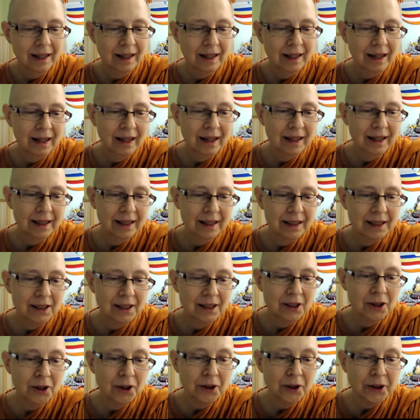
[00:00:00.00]

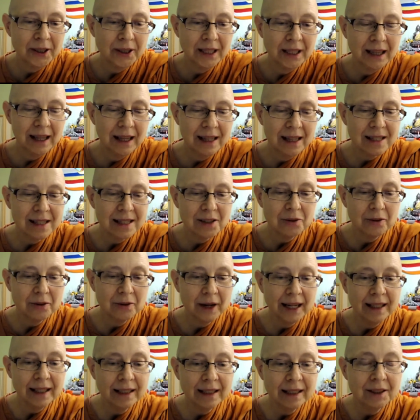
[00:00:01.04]
Learn the lesson
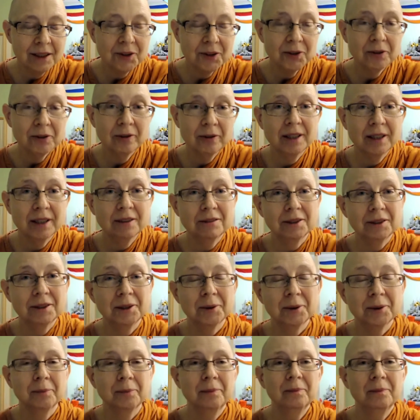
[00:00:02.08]
right in front of
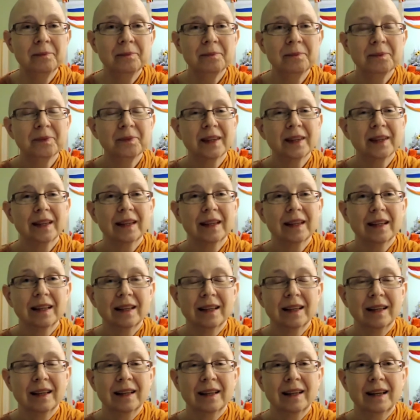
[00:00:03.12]
you.
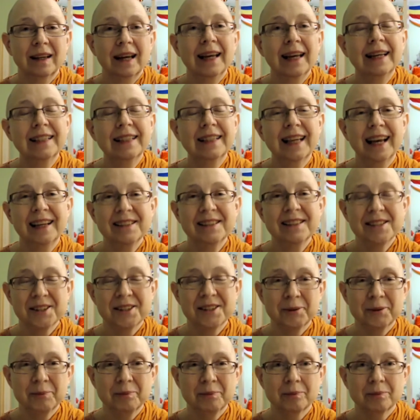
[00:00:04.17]
I had
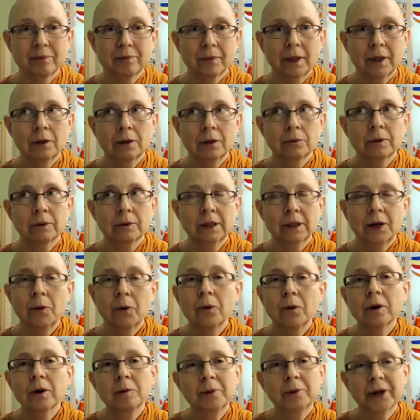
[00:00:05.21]
cancer. I had a really
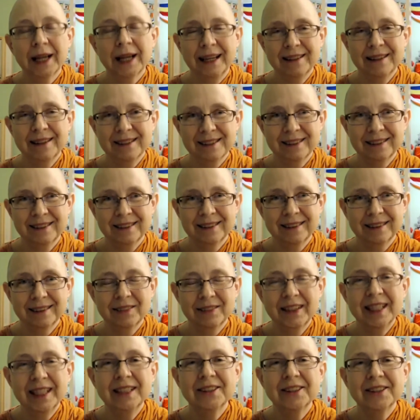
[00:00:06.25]
horrible cancer
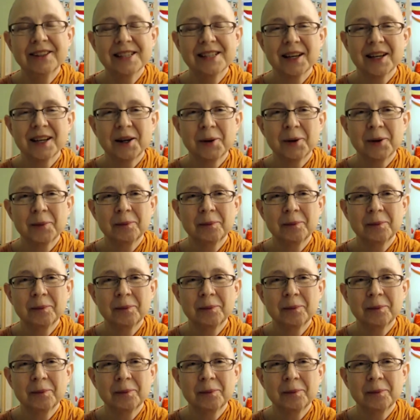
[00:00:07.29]
many years ago.